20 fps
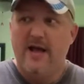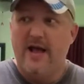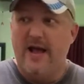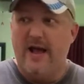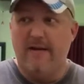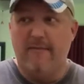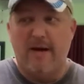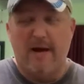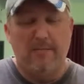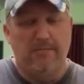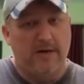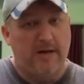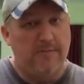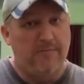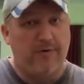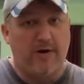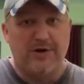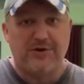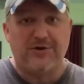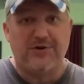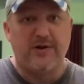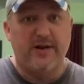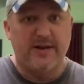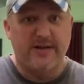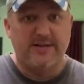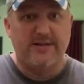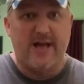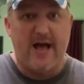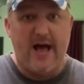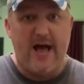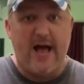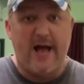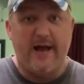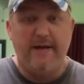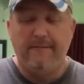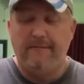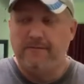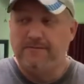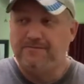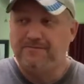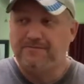And my blood pressure is high.